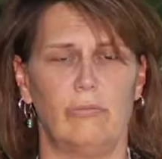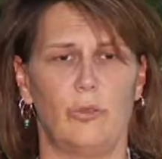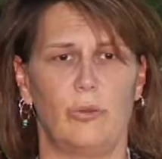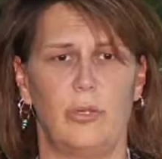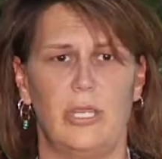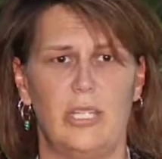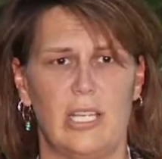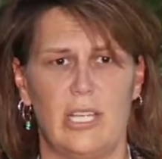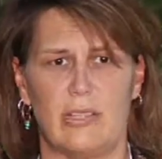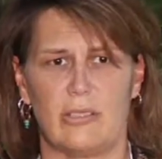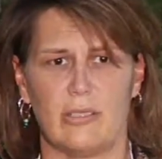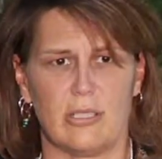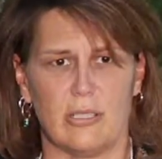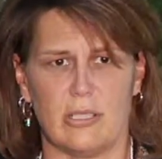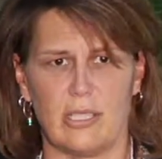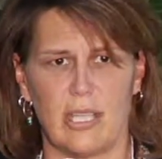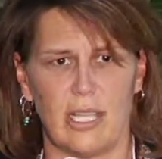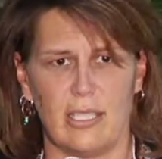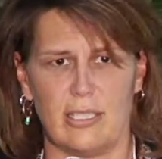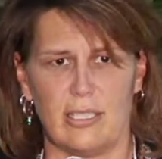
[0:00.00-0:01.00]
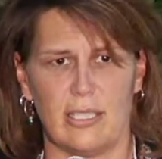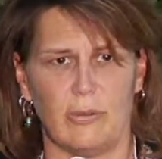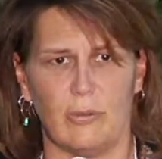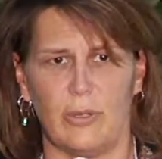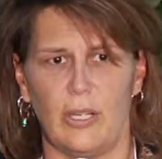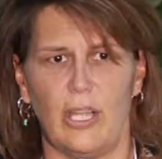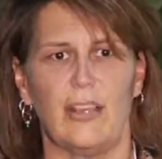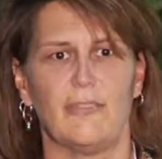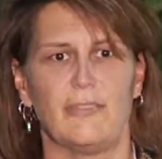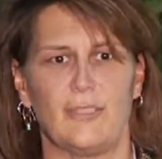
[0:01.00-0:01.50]
3,000 sites that
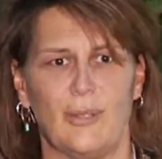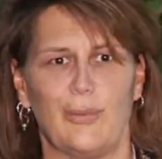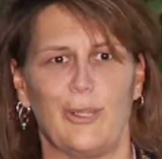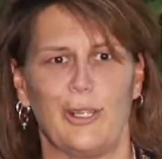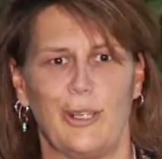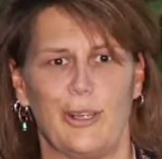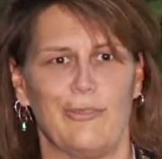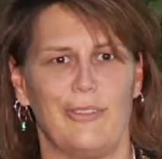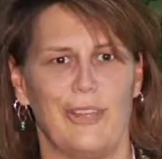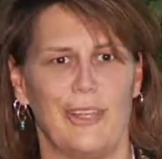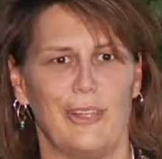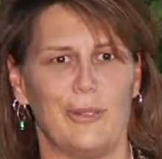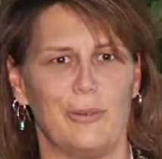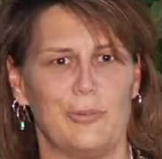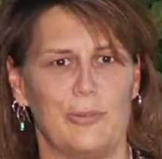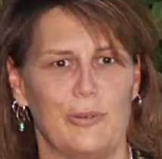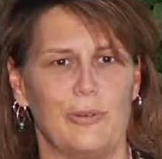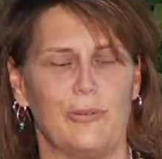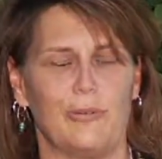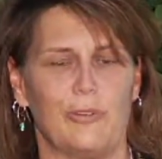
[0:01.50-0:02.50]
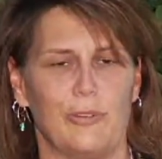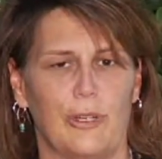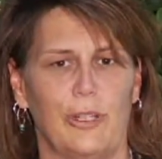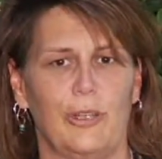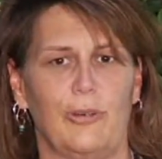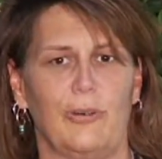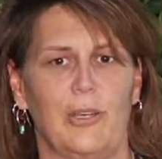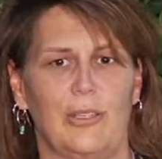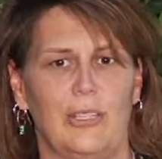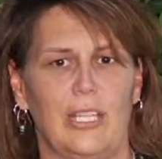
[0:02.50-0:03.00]
would have something available for
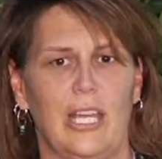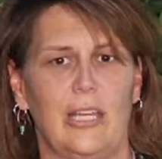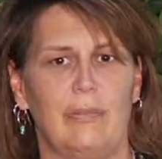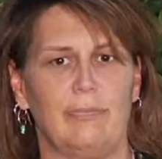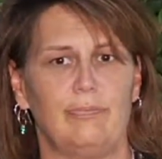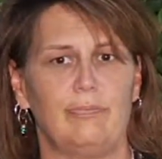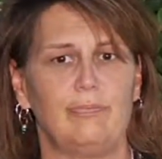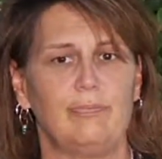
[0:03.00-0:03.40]
you on that.